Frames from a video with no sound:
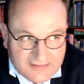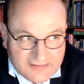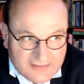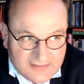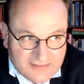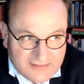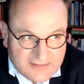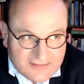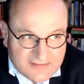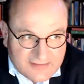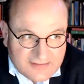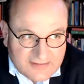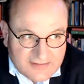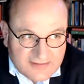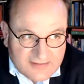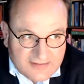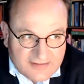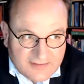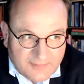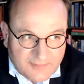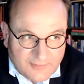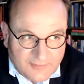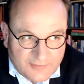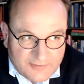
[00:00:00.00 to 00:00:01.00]
is,
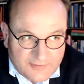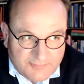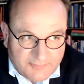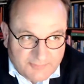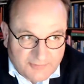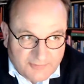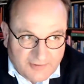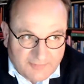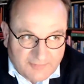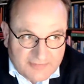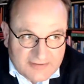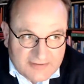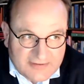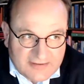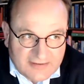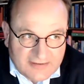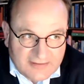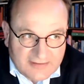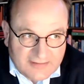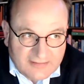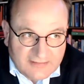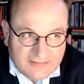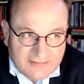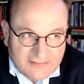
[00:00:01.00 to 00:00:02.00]
is the most
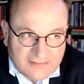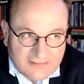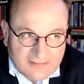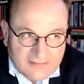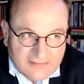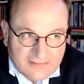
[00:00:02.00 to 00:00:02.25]
promising